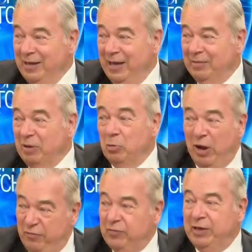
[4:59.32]
and my
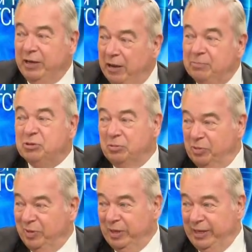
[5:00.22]
wife comes from
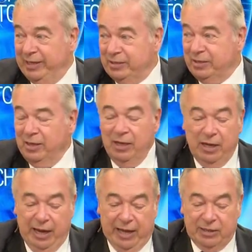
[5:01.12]
the Middle East,
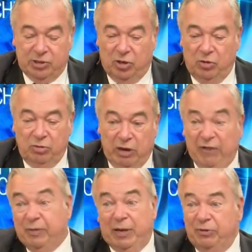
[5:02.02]
and so
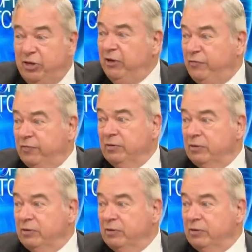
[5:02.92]
I've become a thief.